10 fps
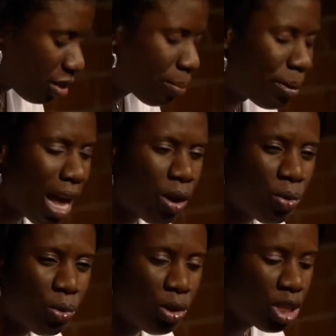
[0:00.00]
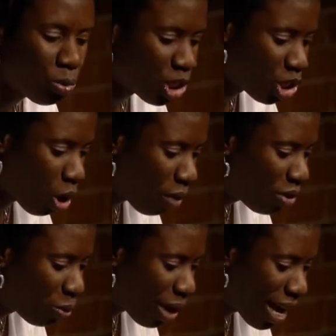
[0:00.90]
The black rouge which she
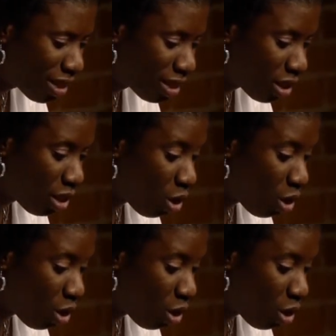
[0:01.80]
often wears